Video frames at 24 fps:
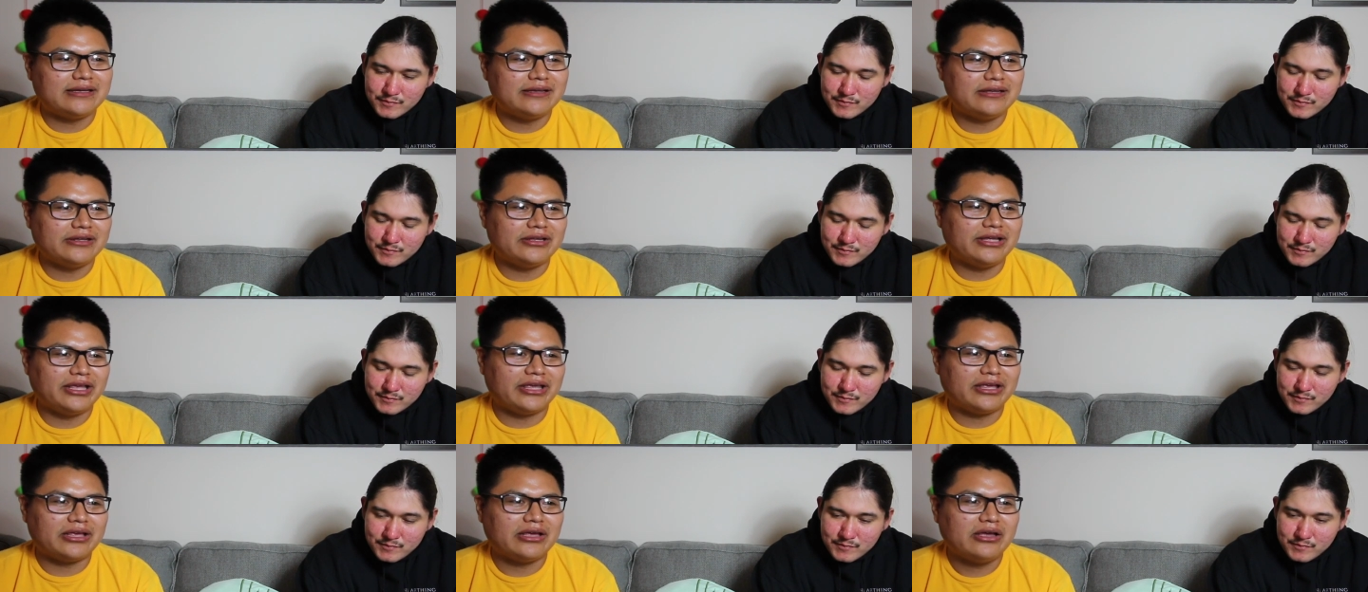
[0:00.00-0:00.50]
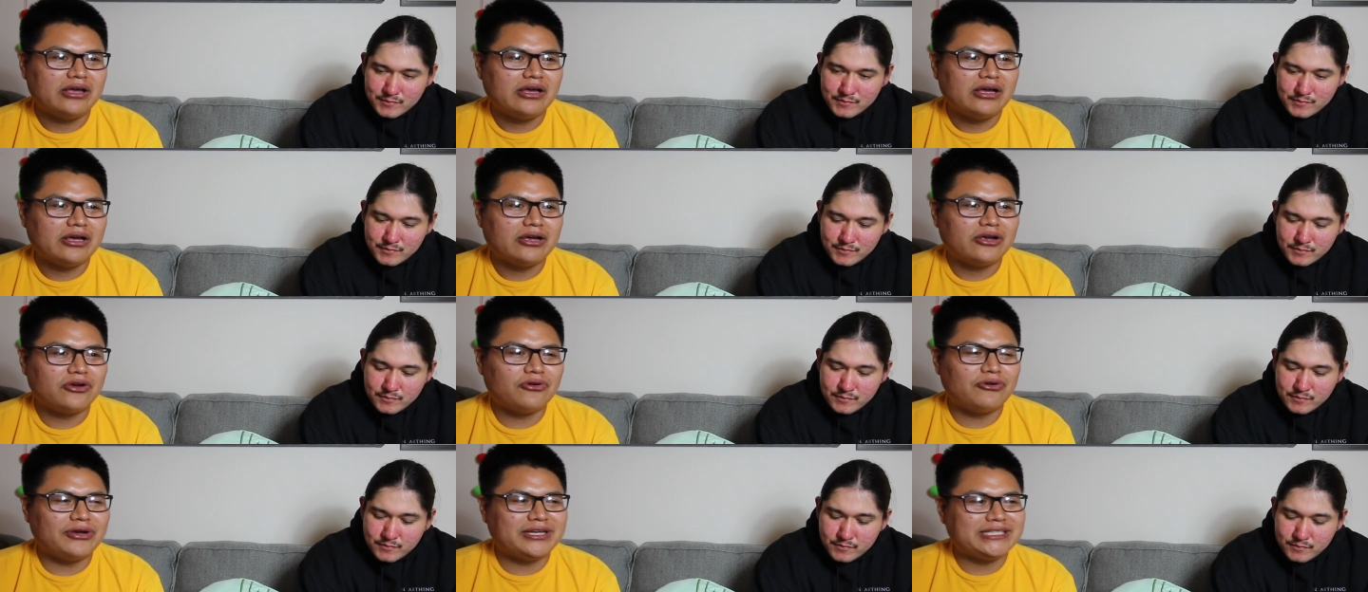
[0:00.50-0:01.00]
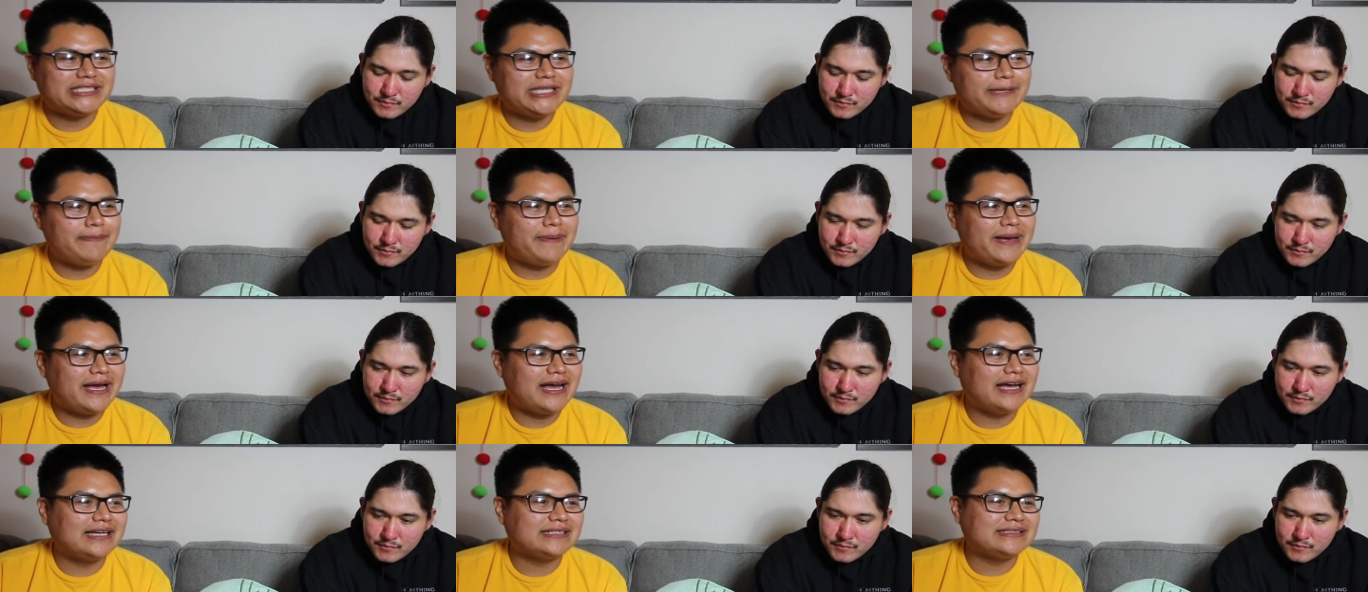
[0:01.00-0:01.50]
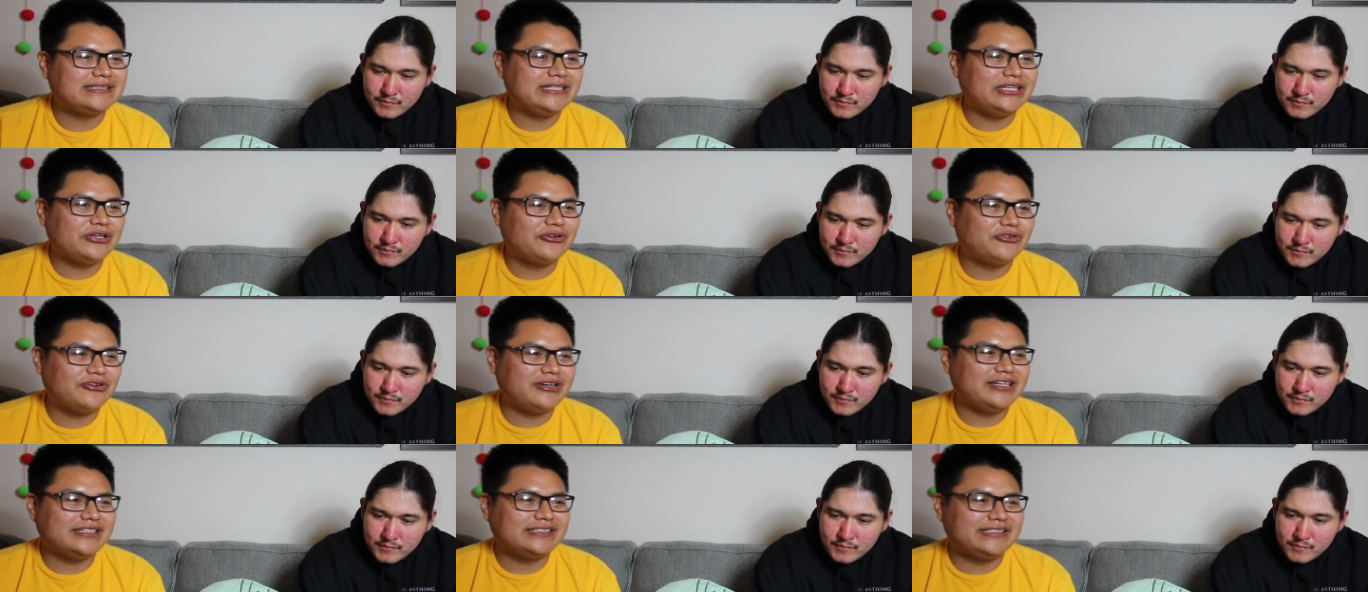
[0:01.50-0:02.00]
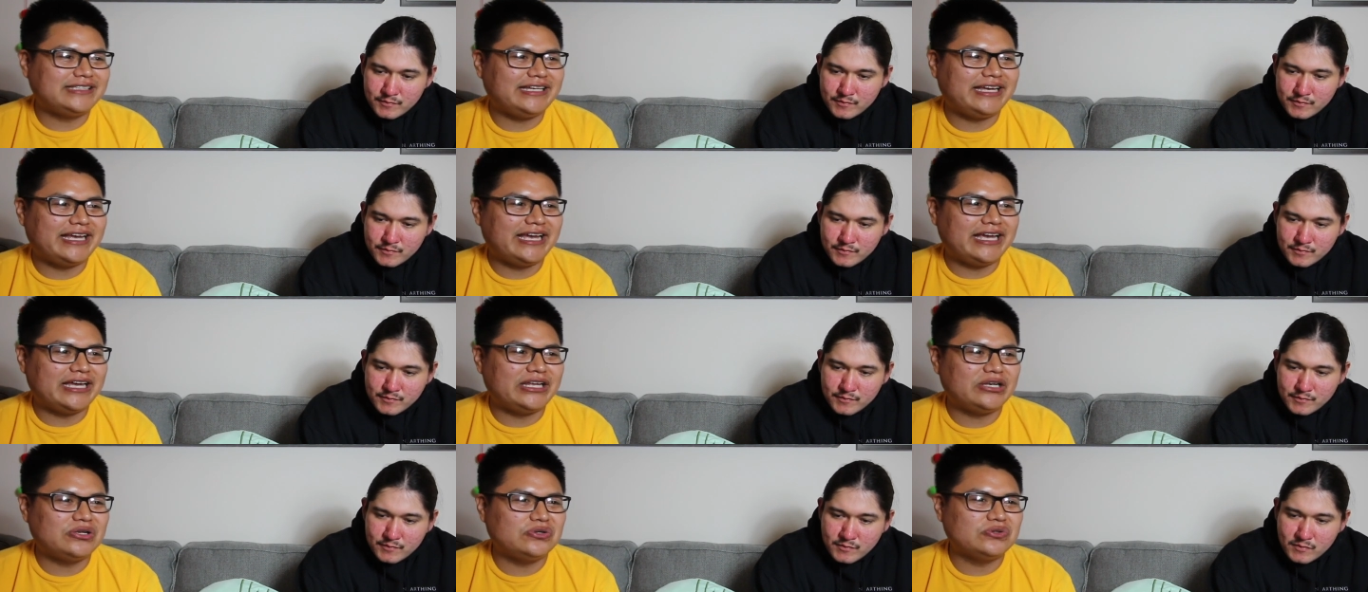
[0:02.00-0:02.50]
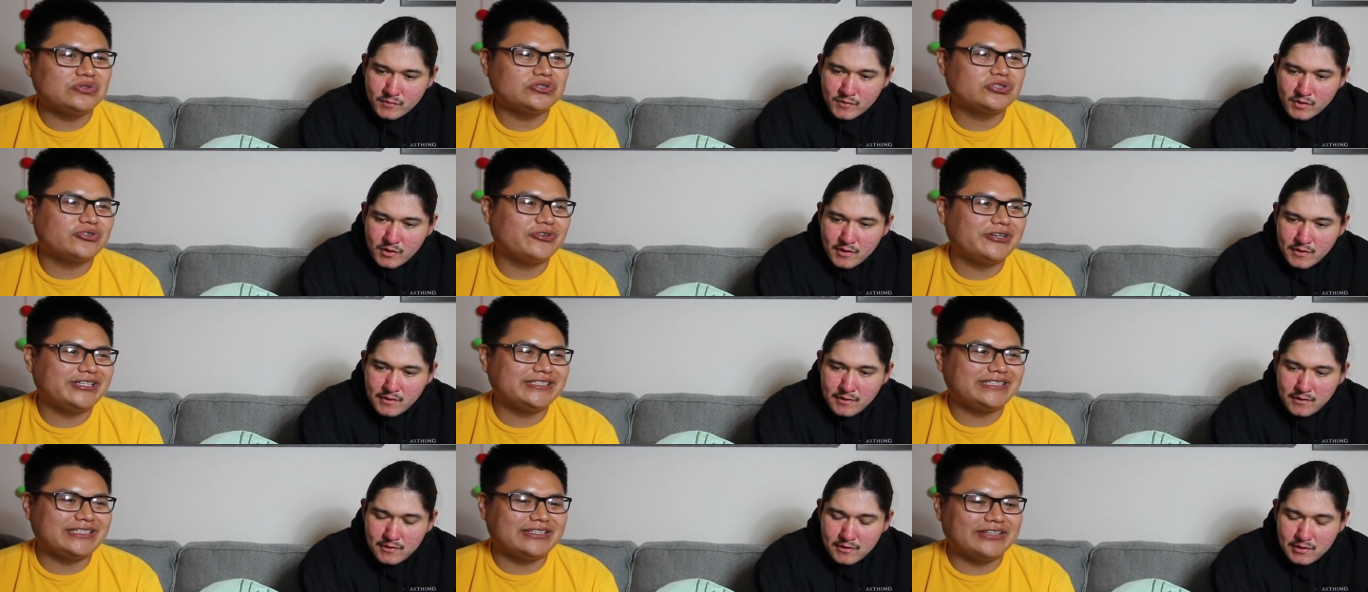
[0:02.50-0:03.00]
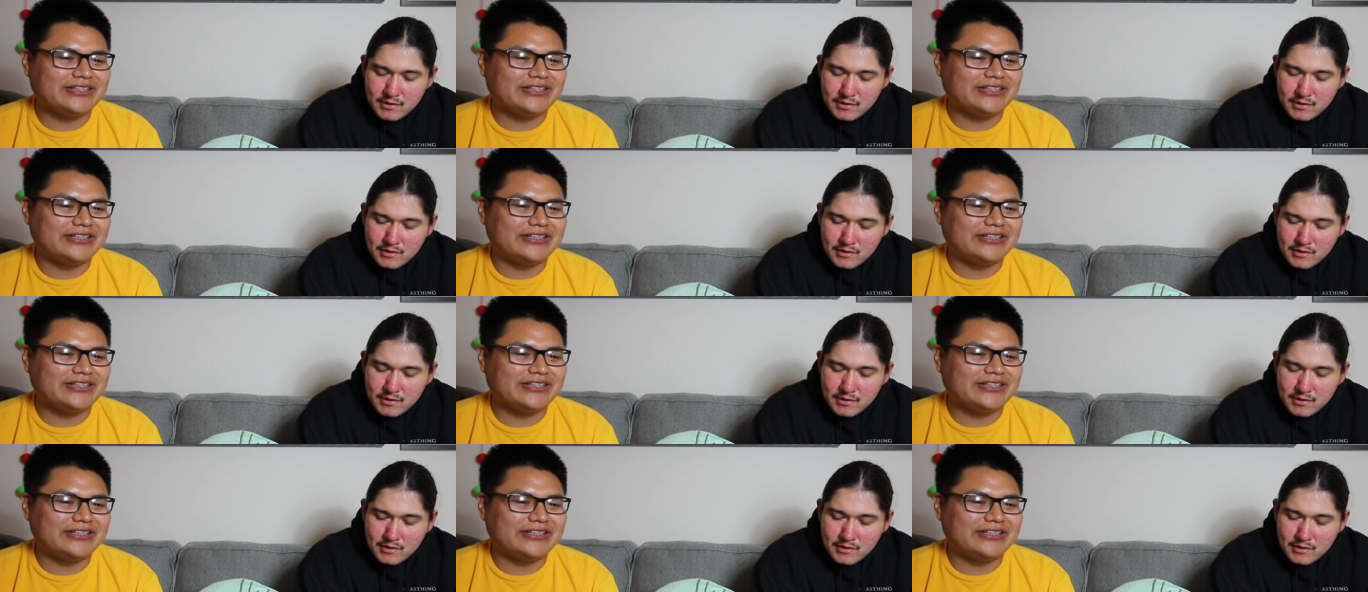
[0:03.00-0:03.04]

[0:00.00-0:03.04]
Speaker 1: like crazy passing, crazy handles, crazy